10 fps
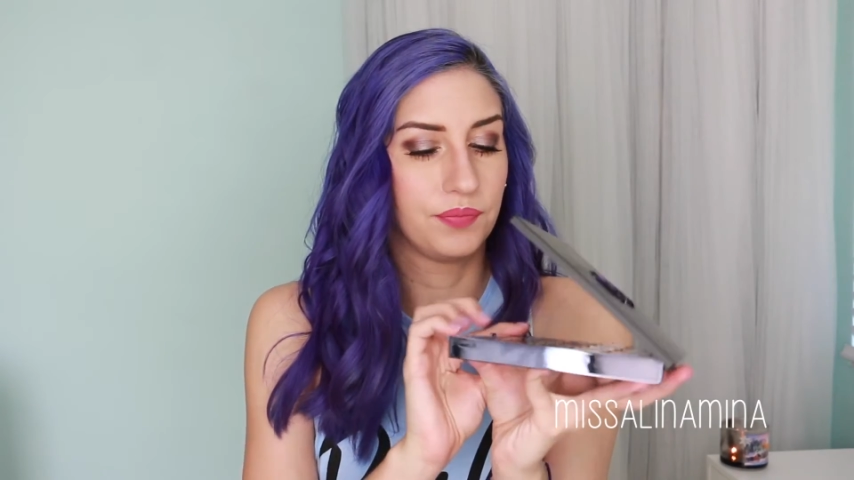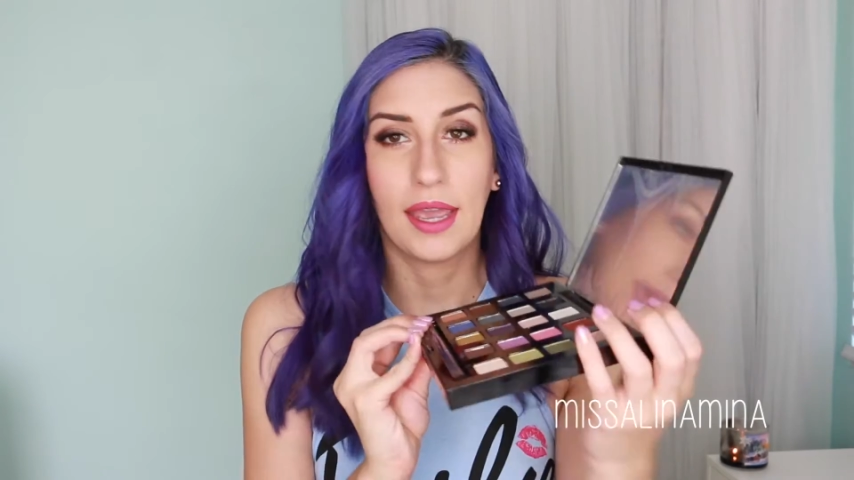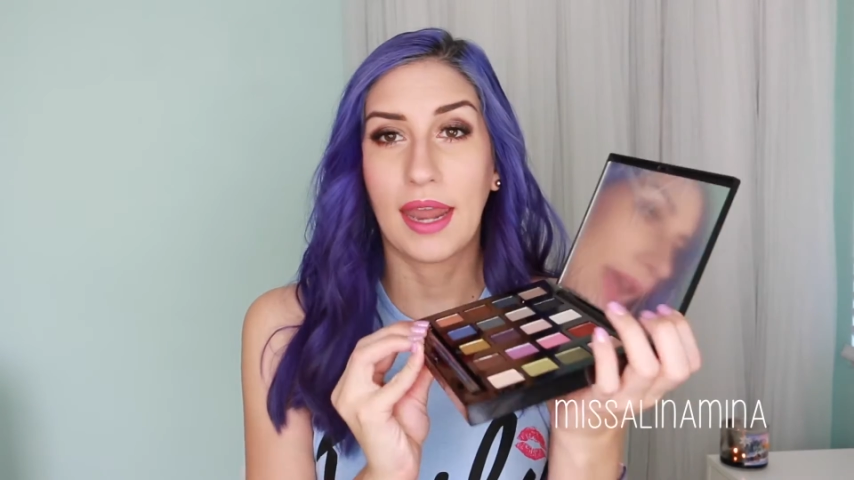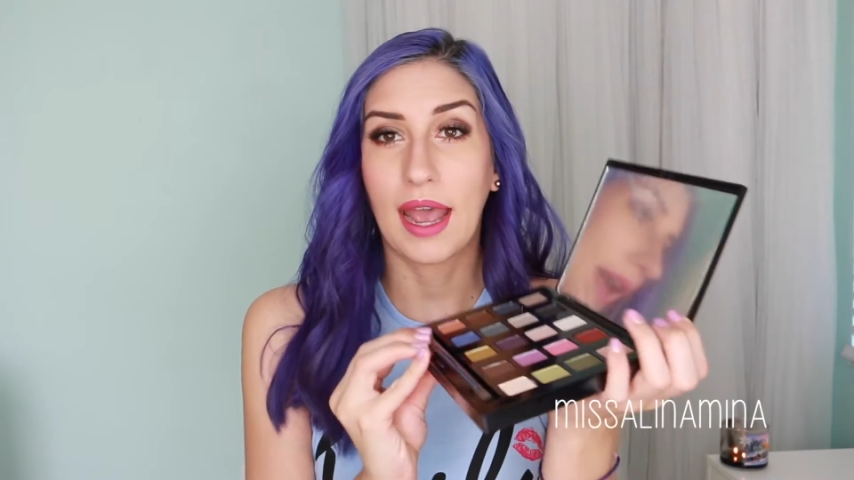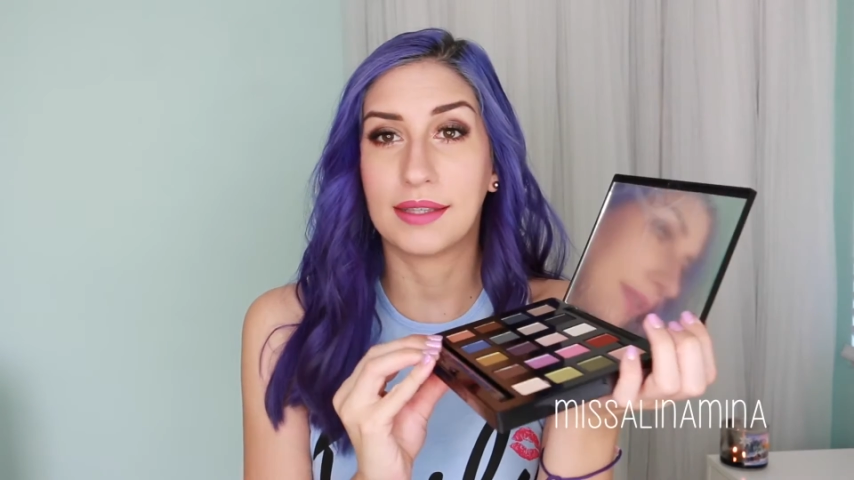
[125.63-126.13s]

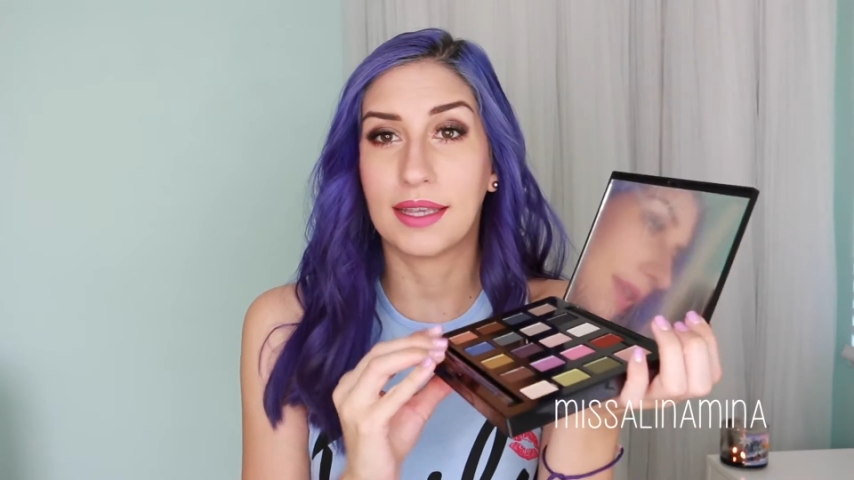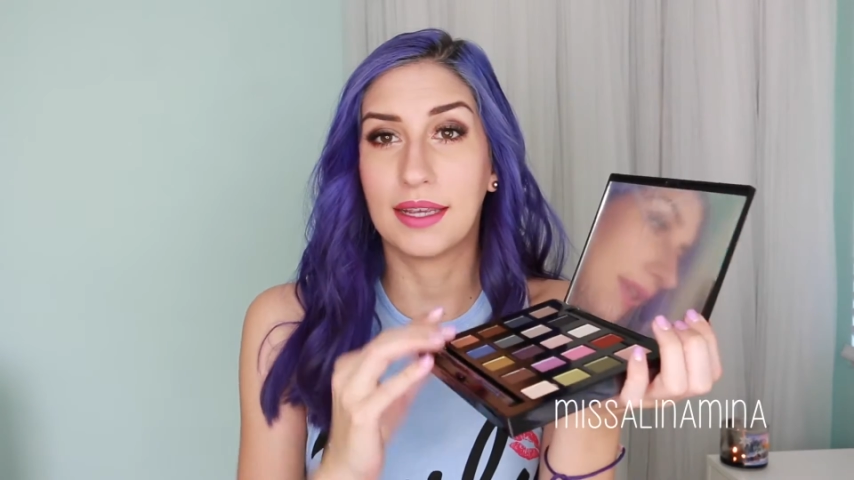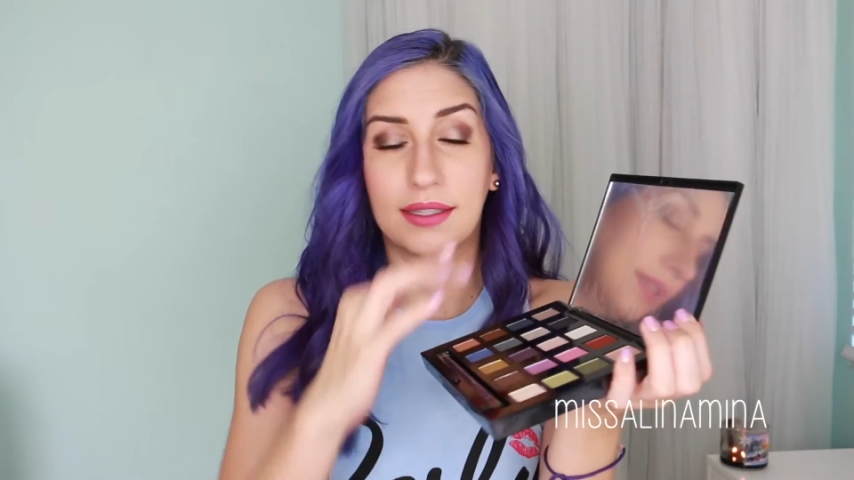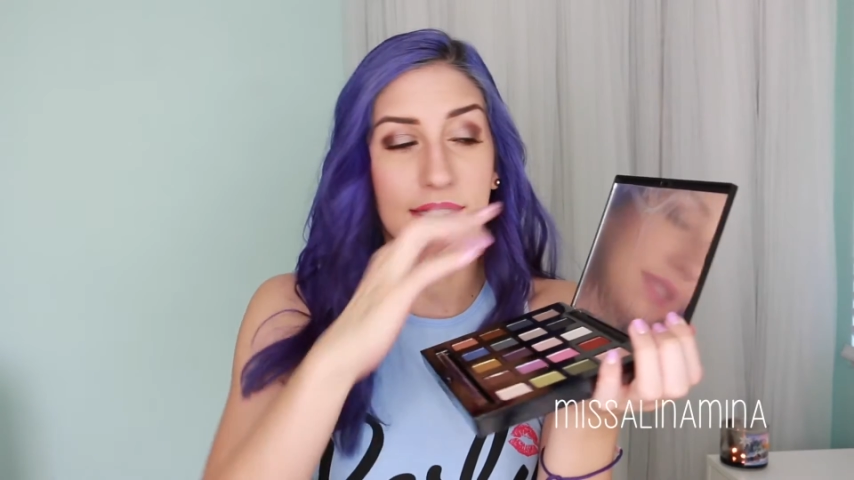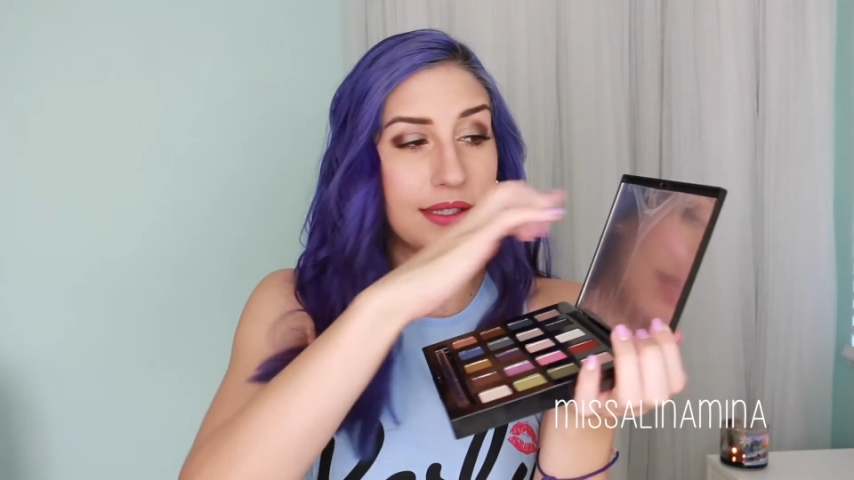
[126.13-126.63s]
It has
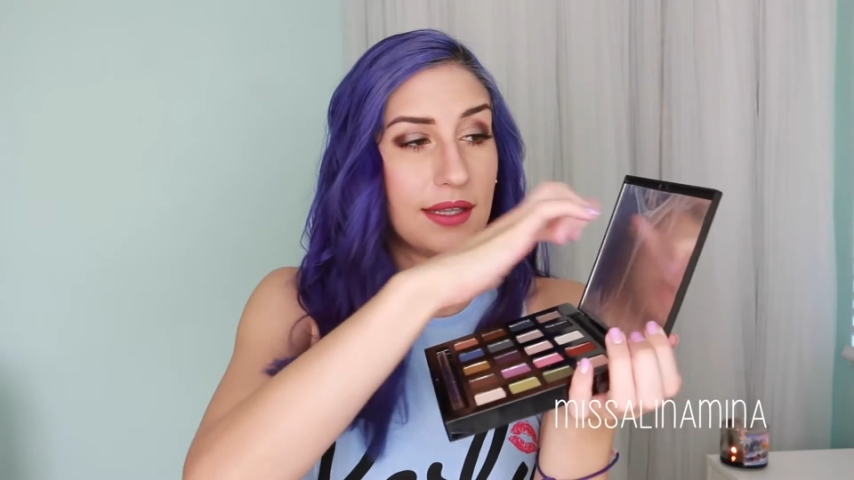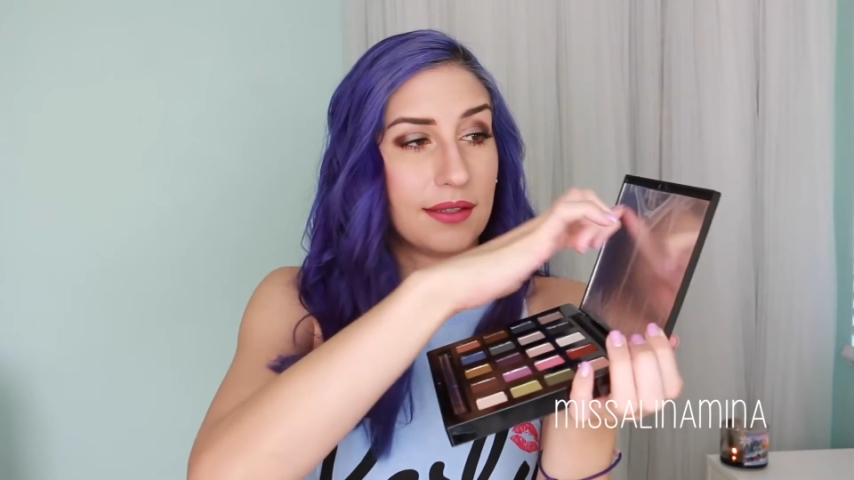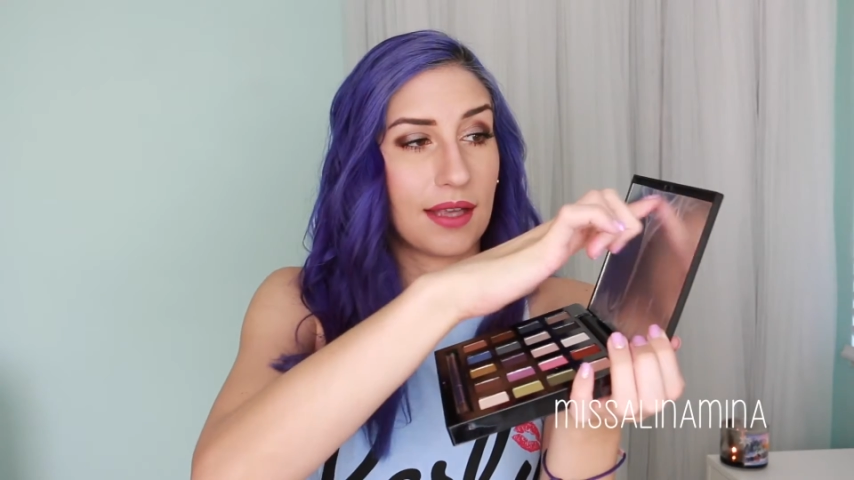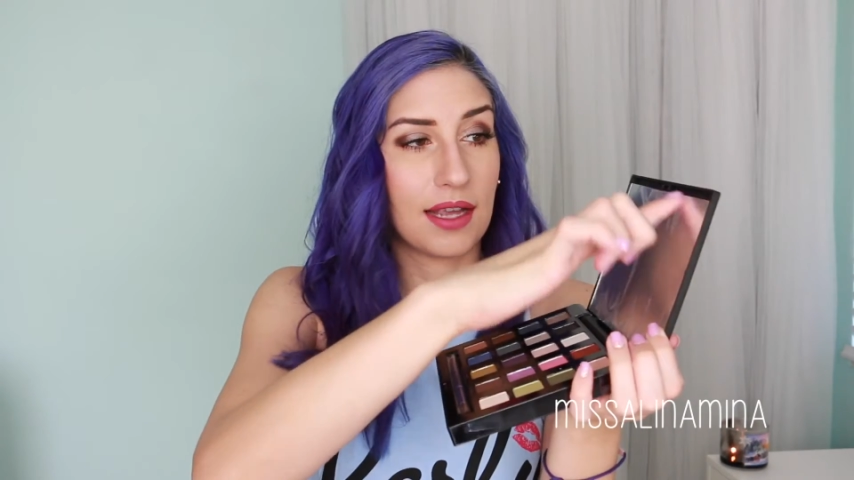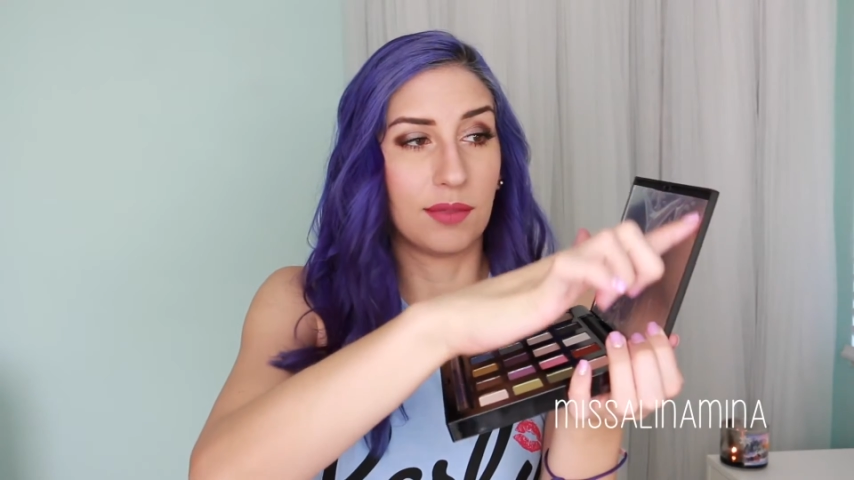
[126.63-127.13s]
a
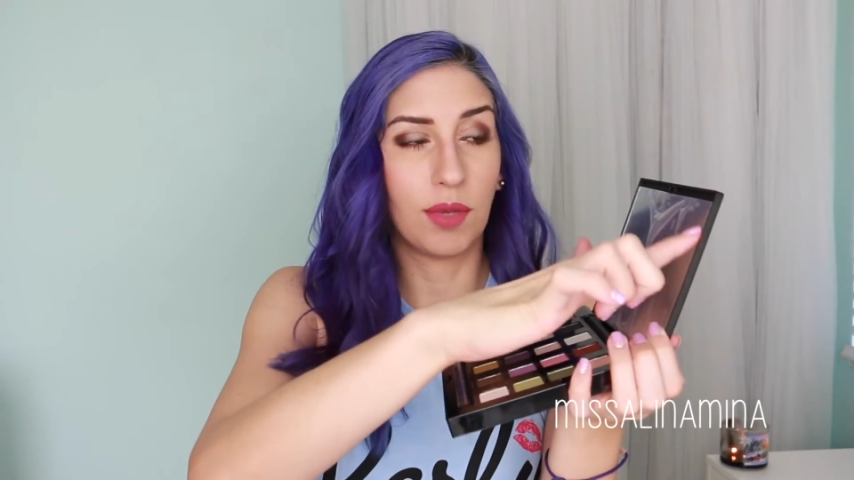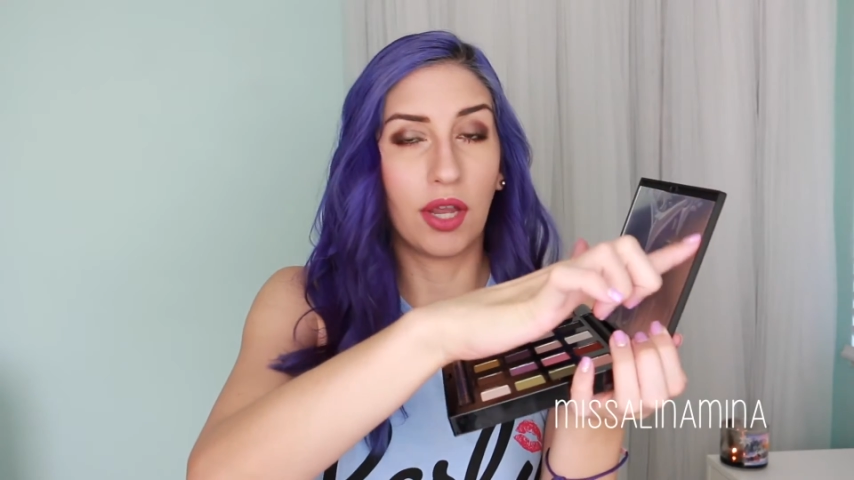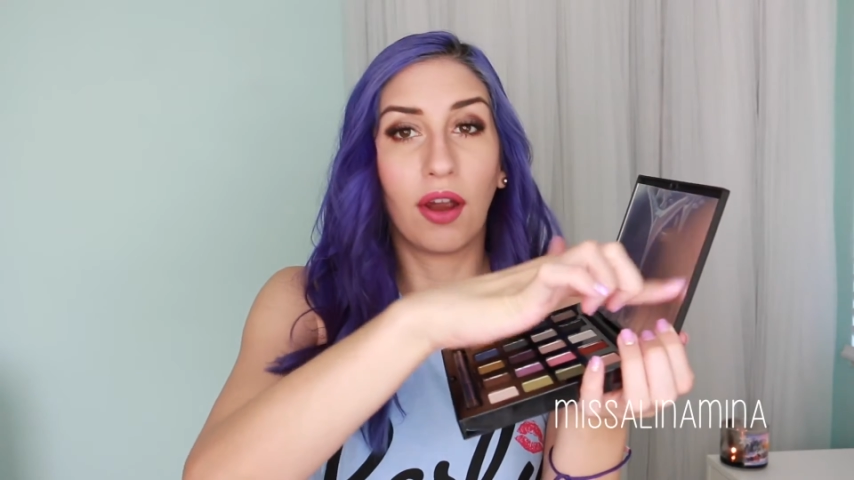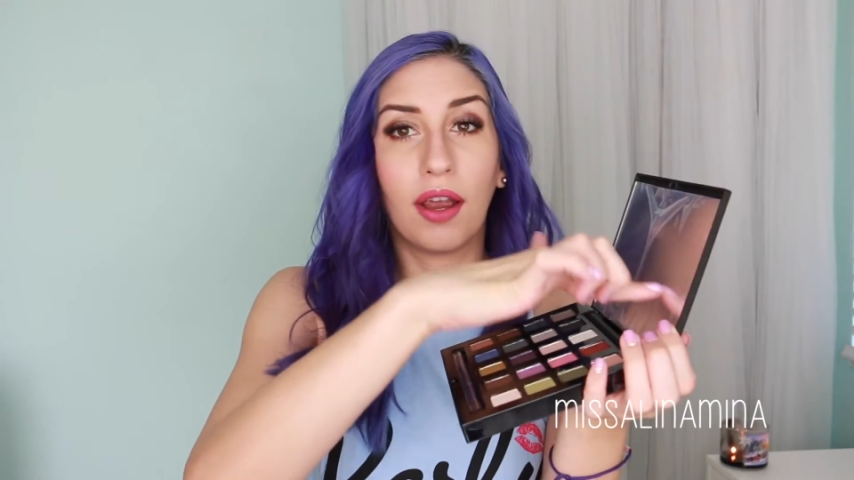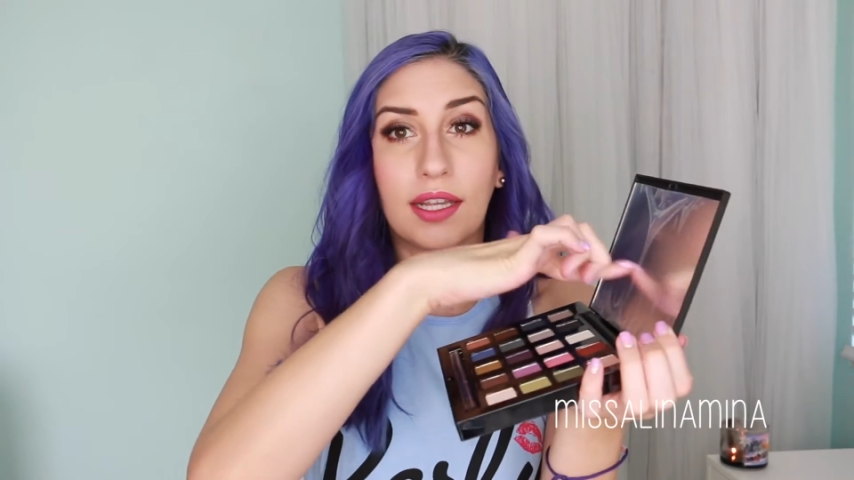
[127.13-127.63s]
decent sized mirror.